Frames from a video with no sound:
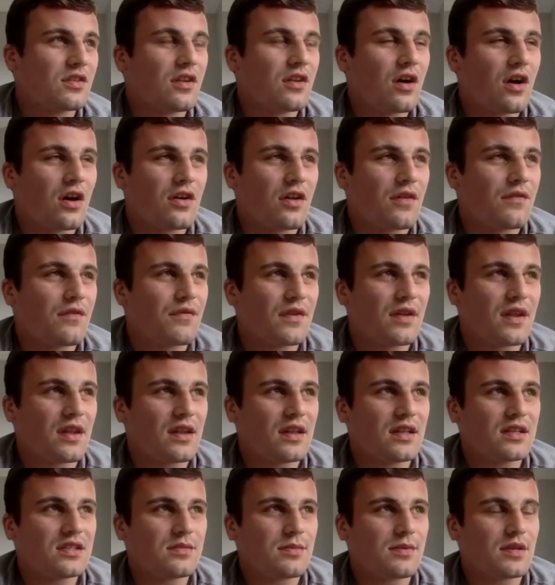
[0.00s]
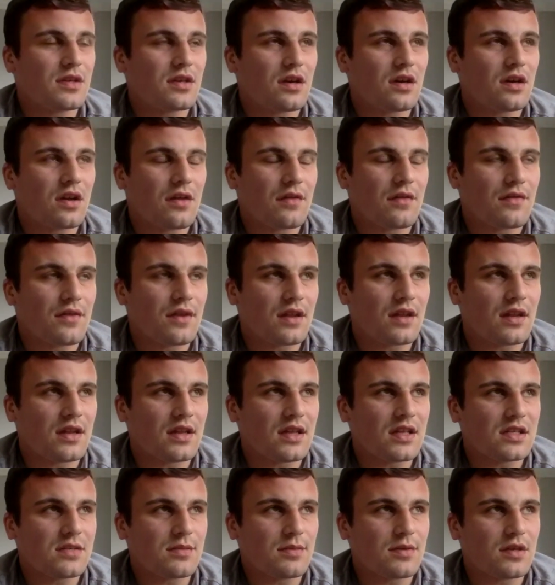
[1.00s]
I don't think they need to be. I don't think they need
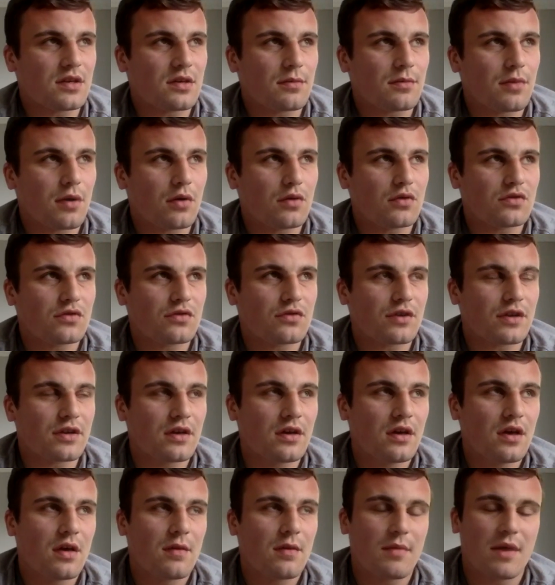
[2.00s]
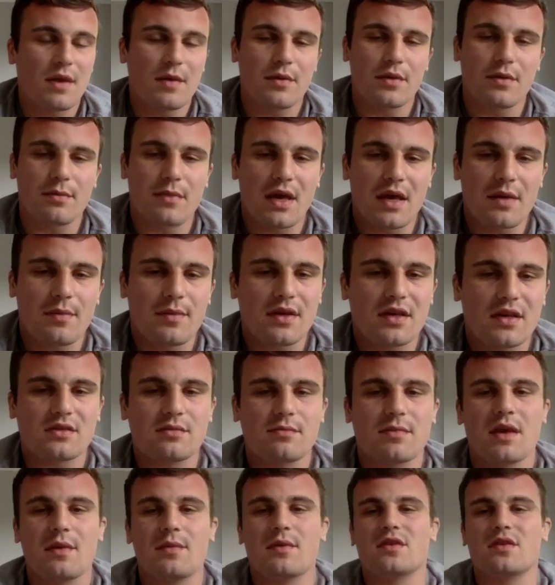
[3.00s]
to be compulsory. Maybe
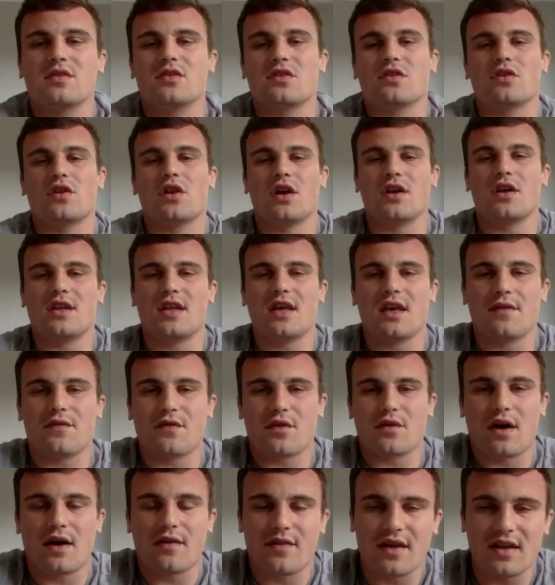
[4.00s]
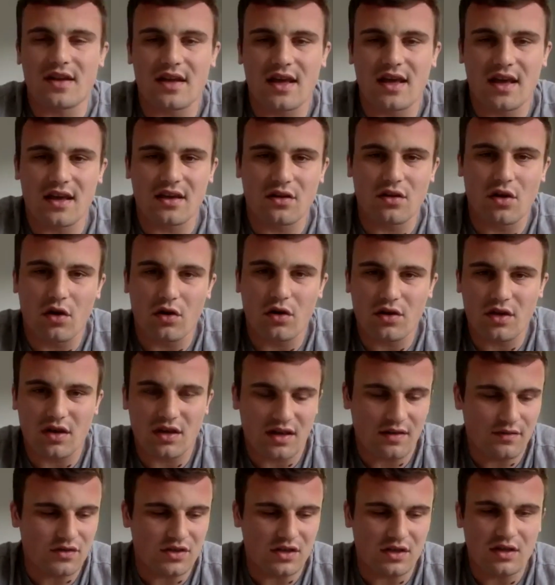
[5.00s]
it's a good idea if you have had a head knock. It
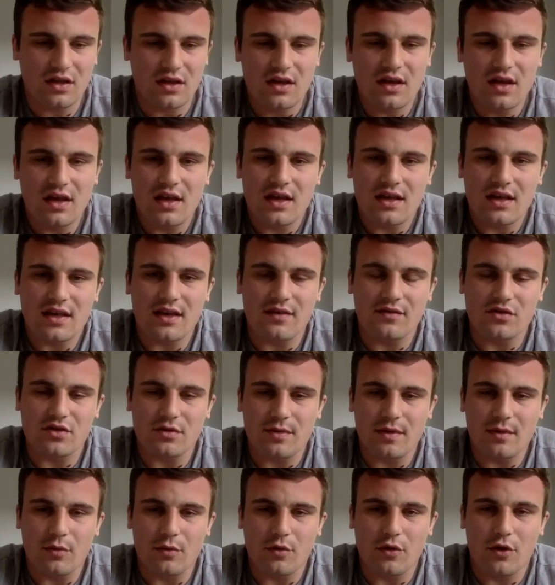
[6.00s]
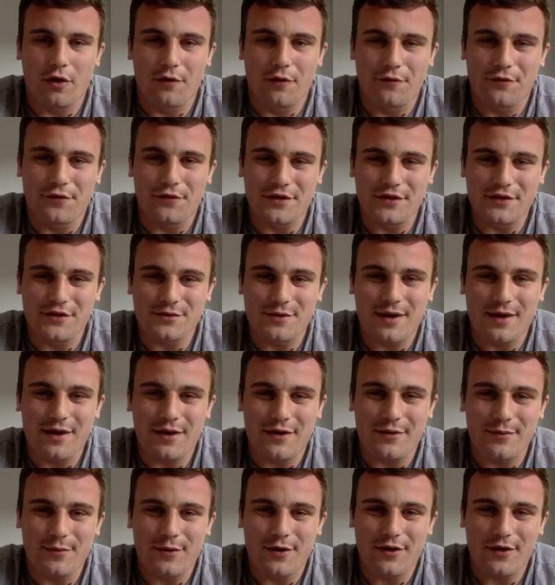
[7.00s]
gives you a bit more confidence wearing one.